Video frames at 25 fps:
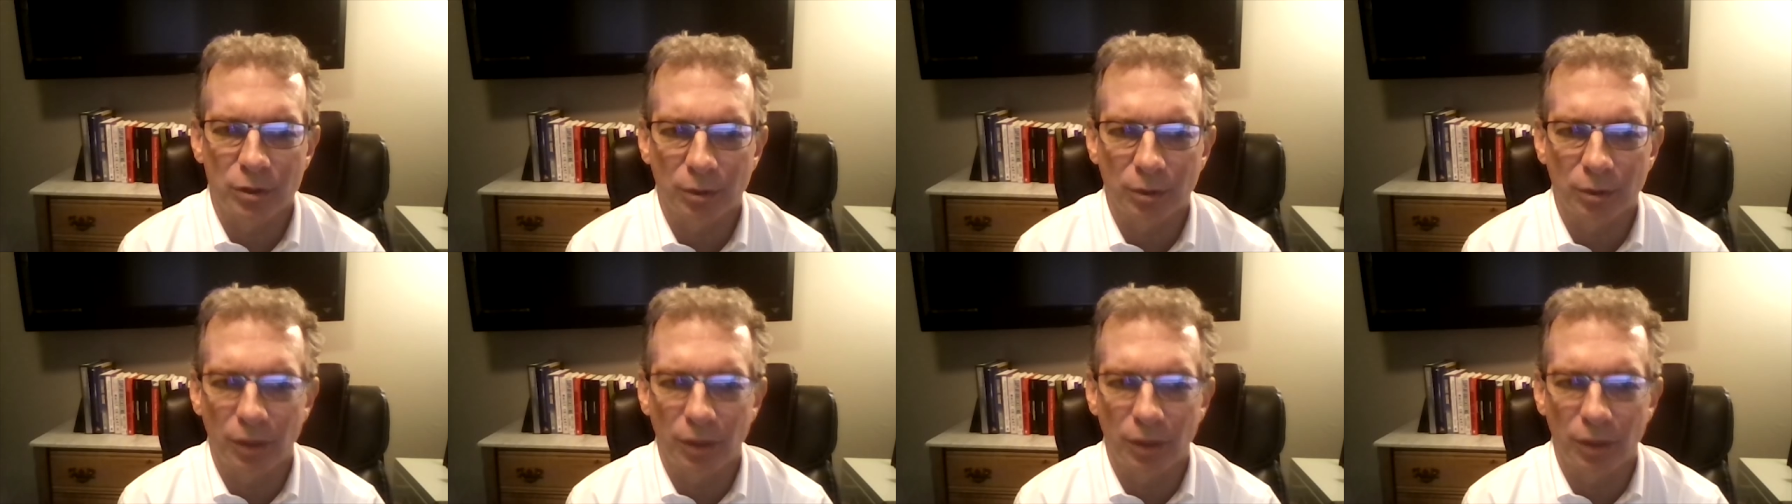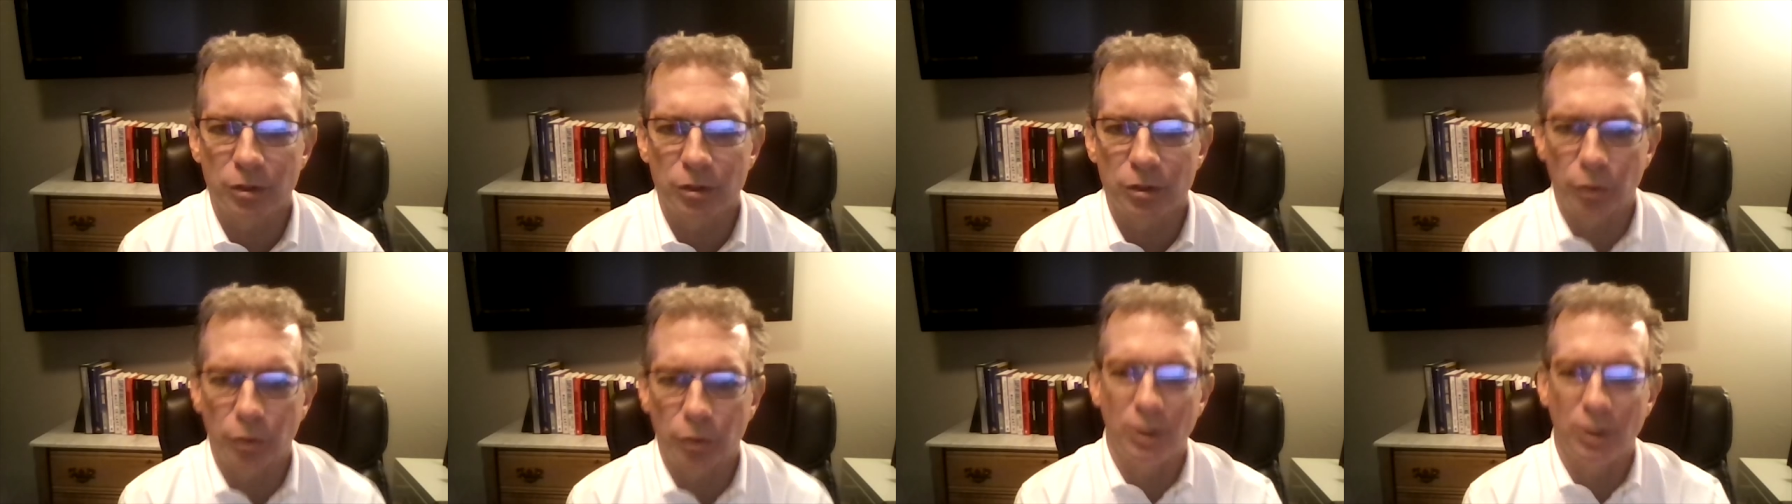or
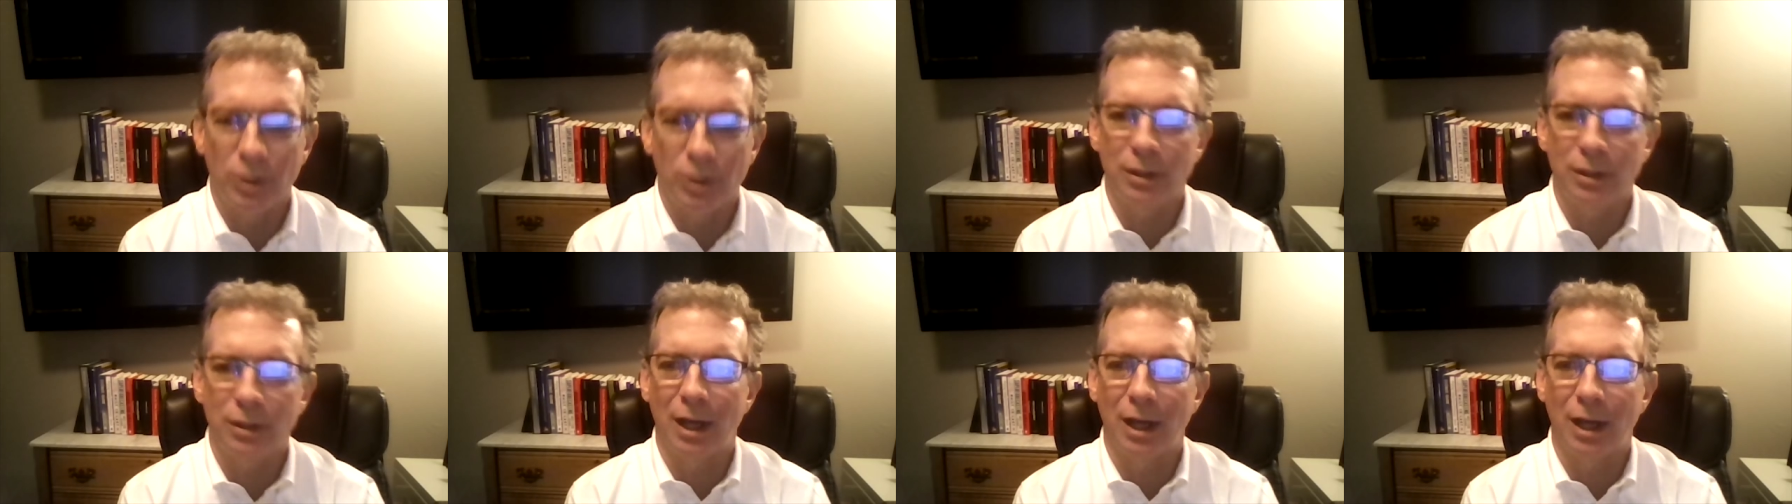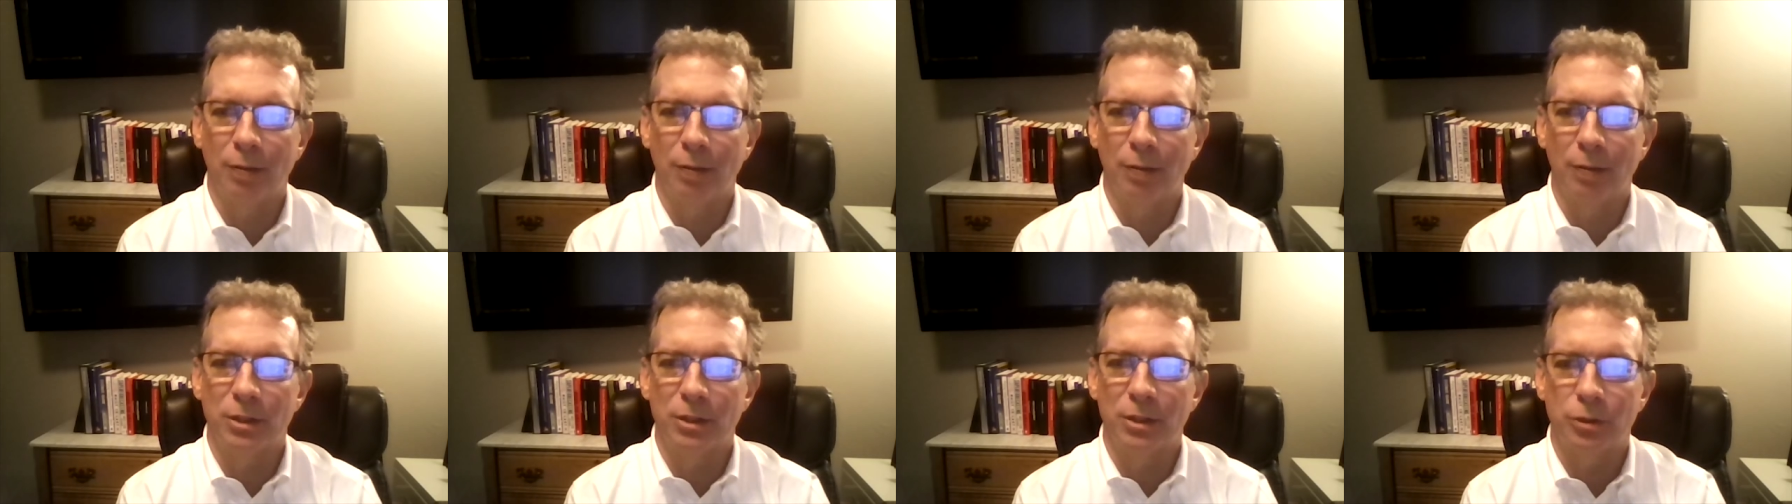there's three
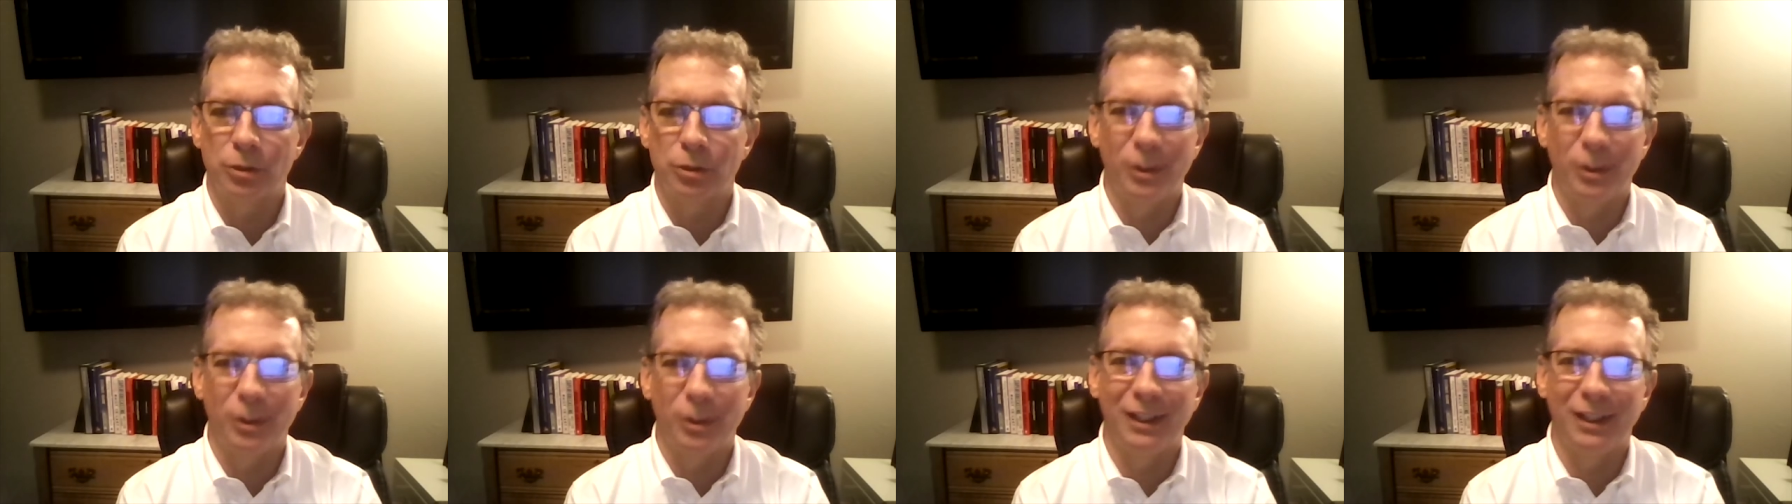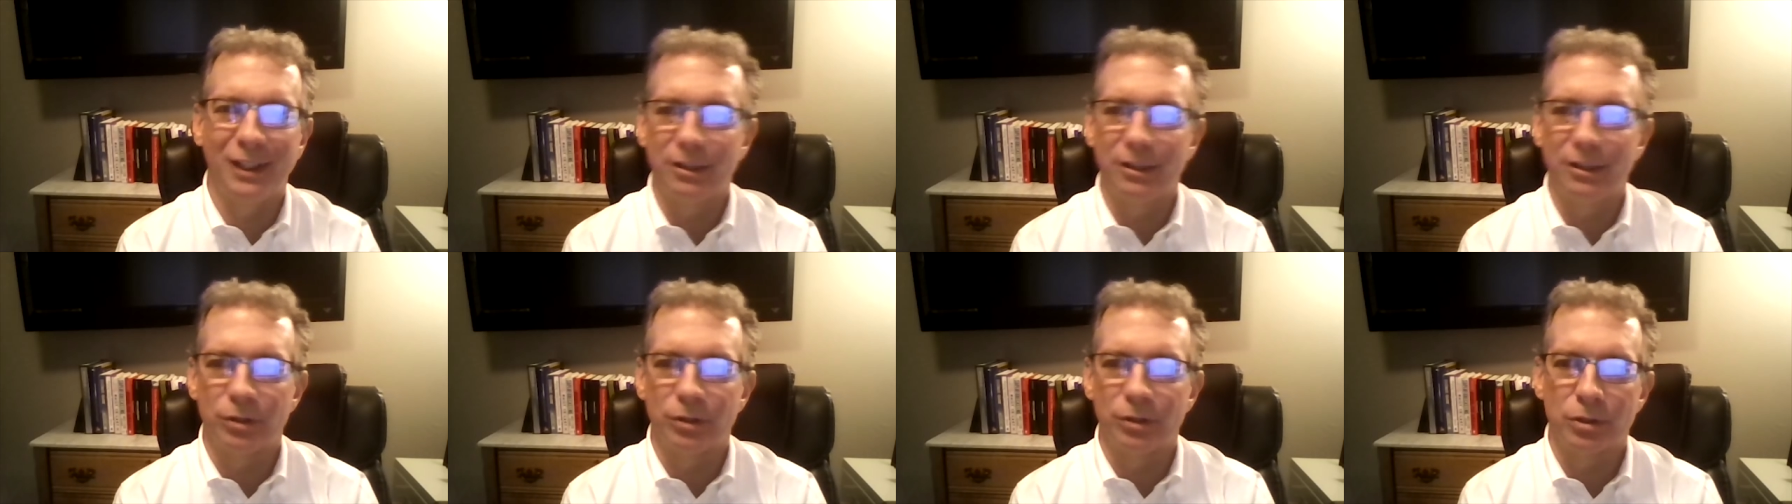elements, three
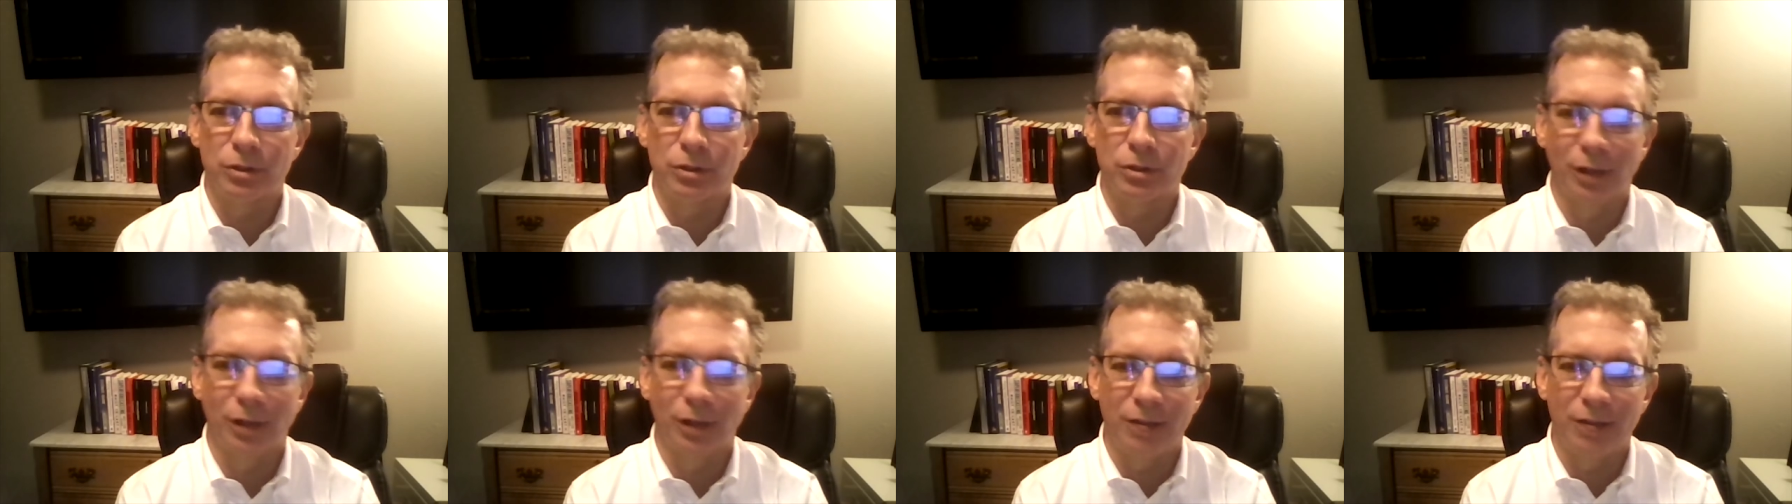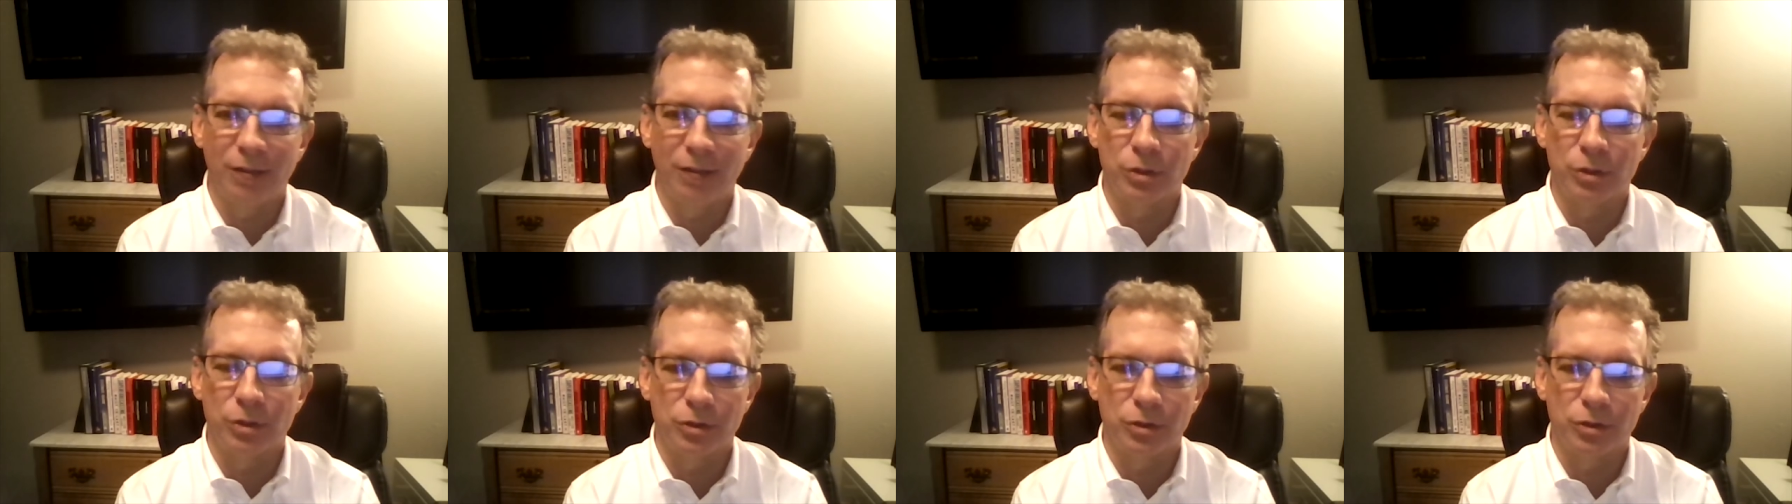levers or
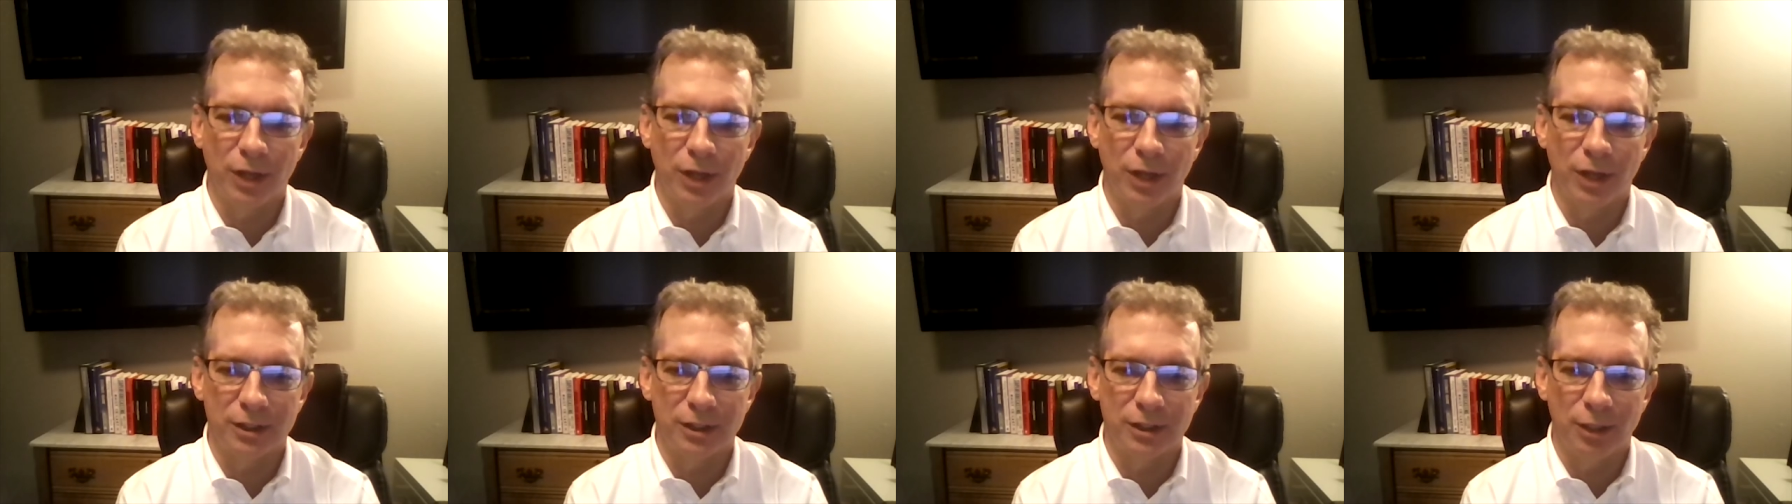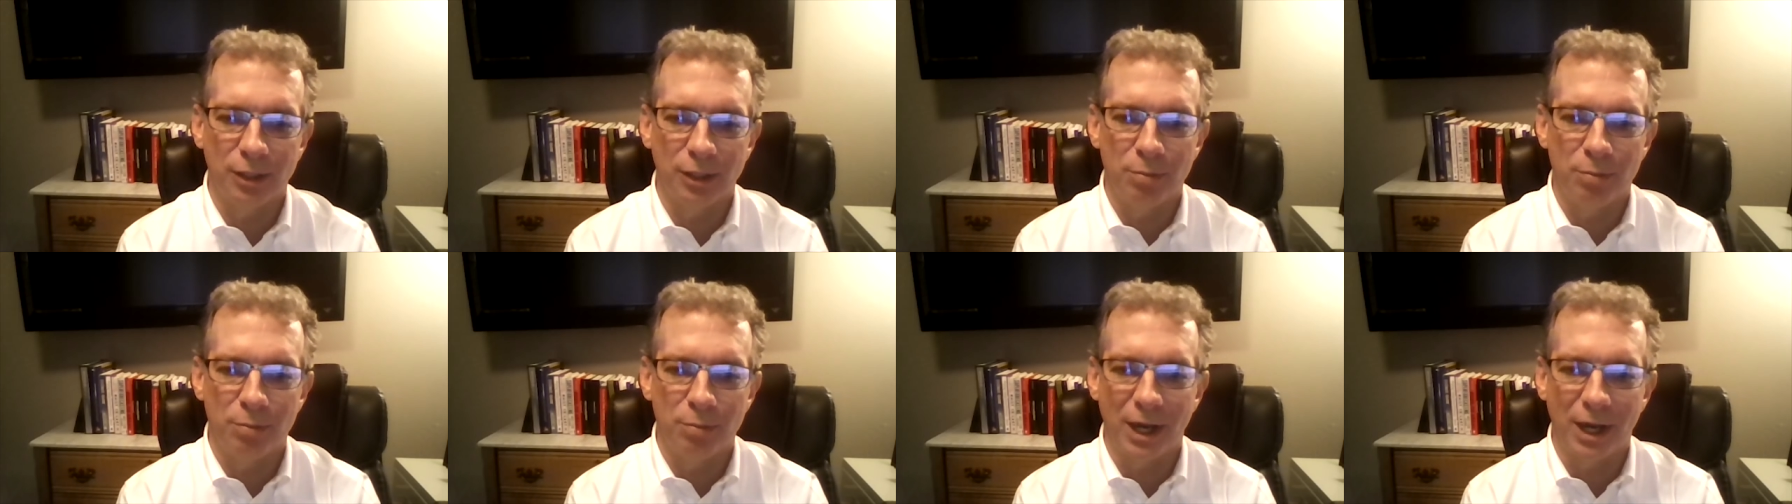levers that
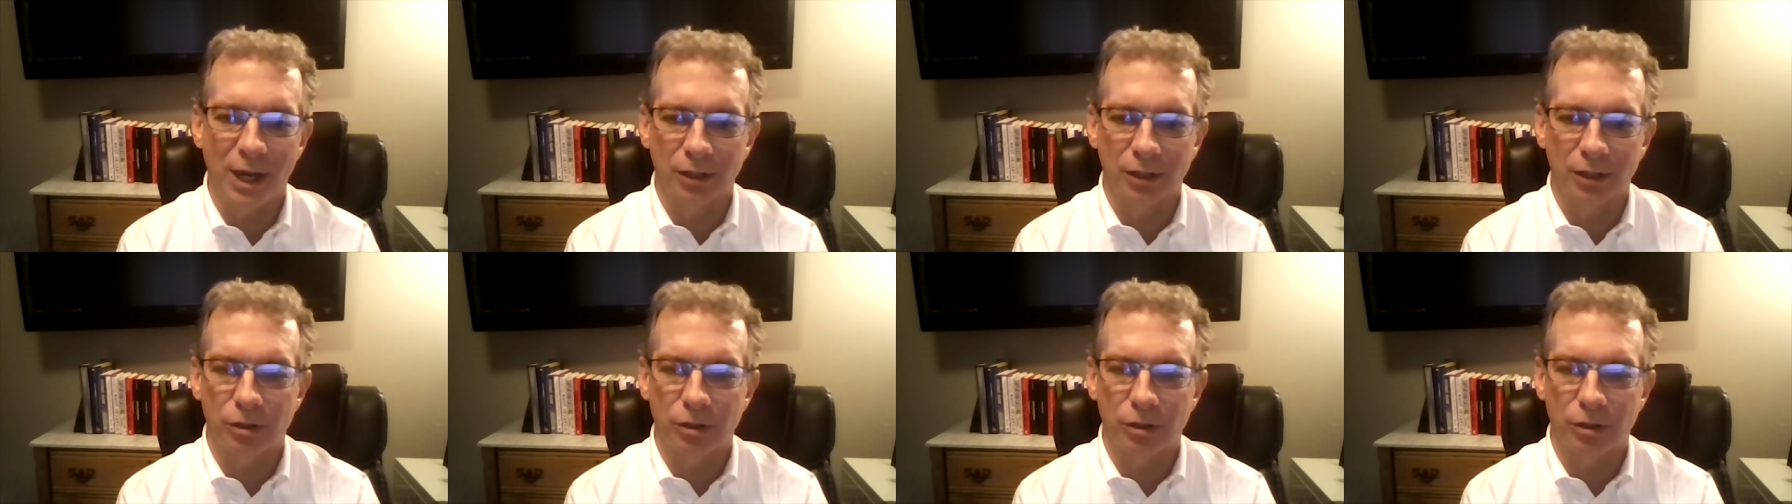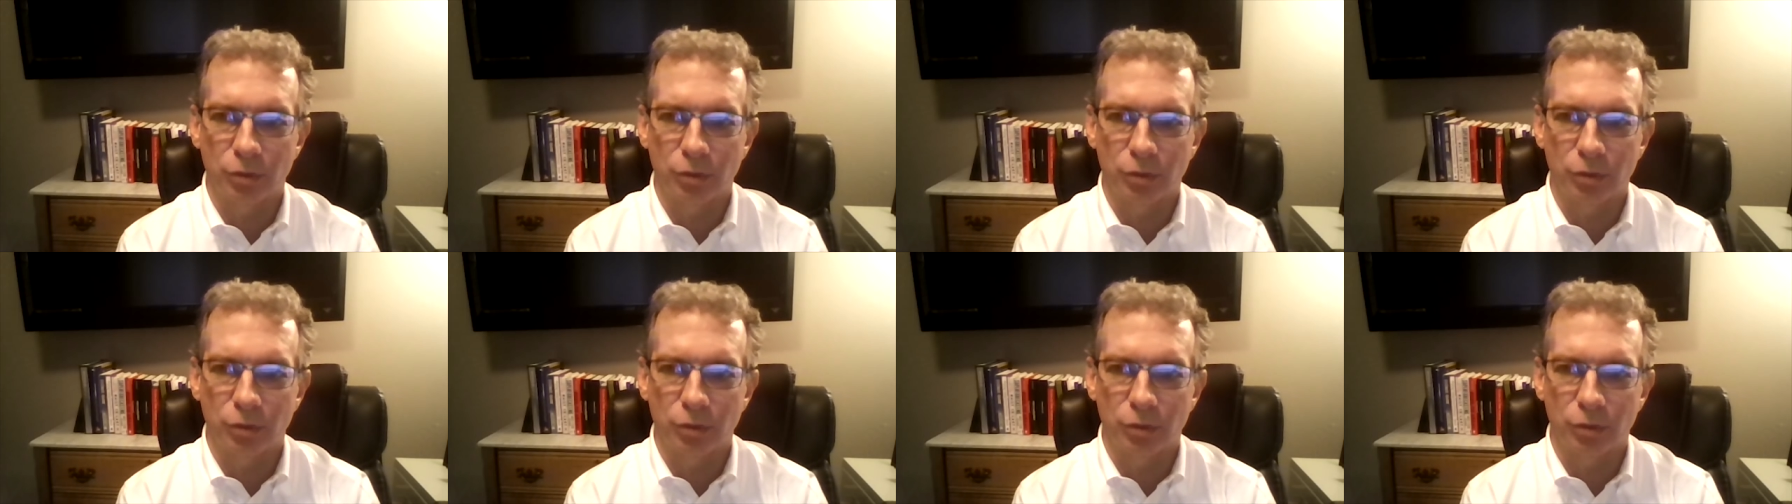impact